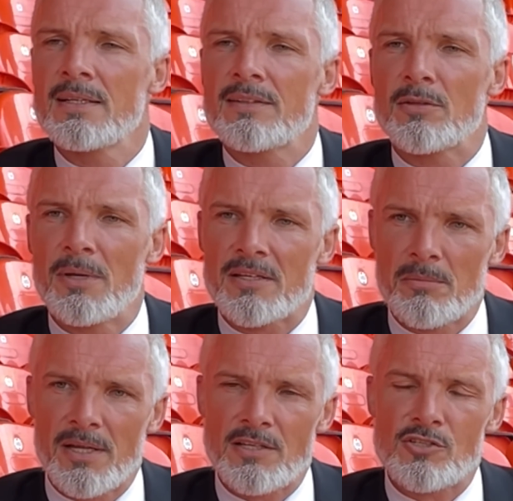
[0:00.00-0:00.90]
to make
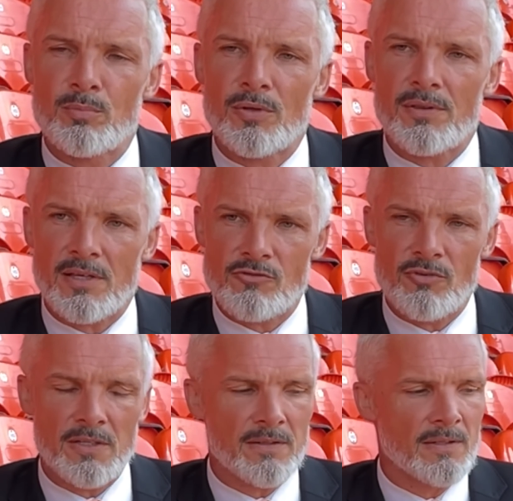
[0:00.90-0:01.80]
amends, to put things
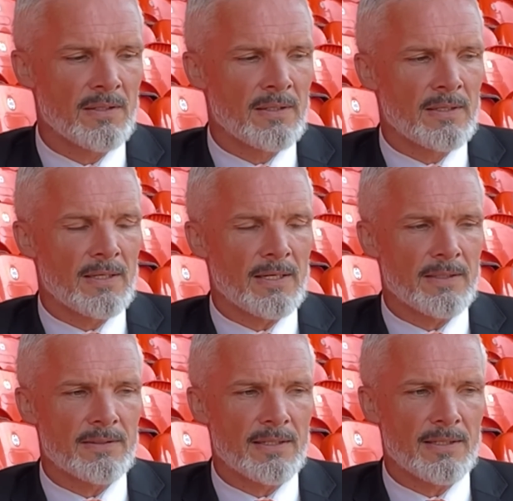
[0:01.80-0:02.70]
right,
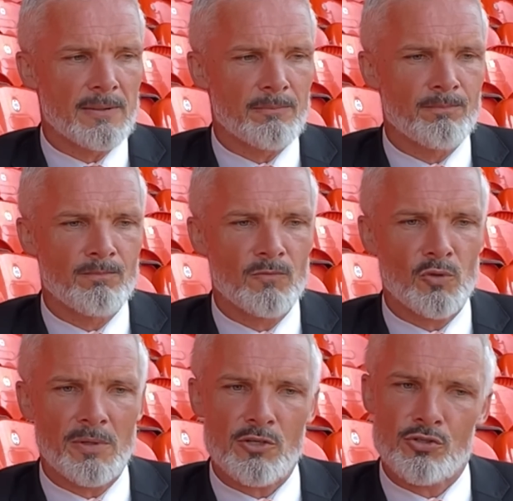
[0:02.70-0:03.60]
and
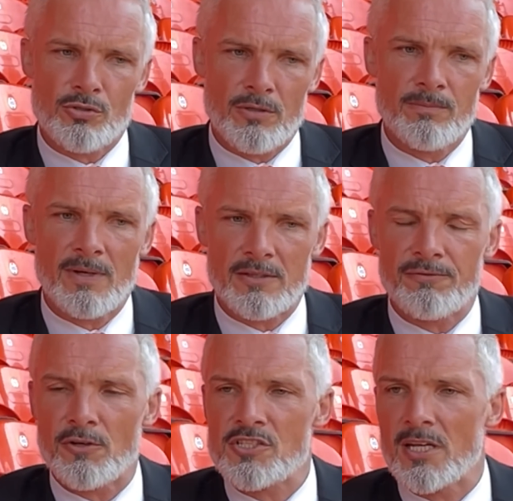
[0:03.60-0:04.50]
to make sure at the
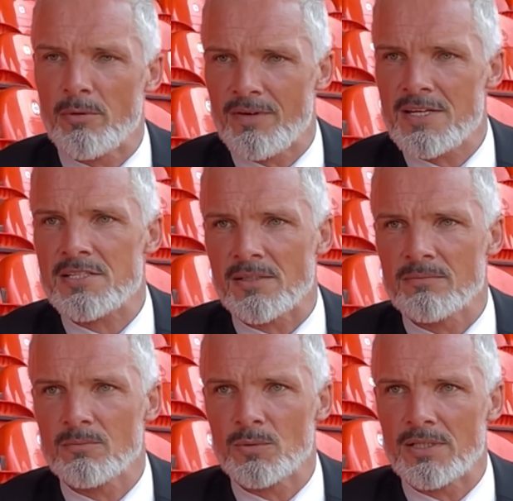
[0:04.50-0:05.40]
first time of asking
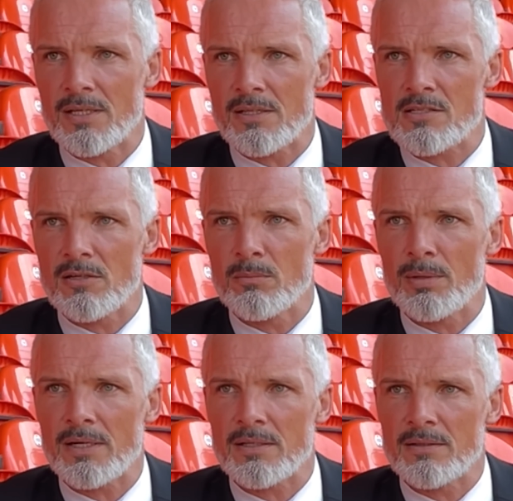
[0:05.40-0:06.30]
we get this club
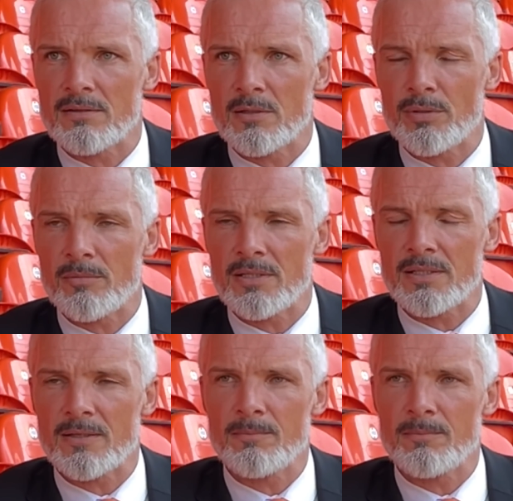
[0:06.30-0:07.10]
back into the Premier League.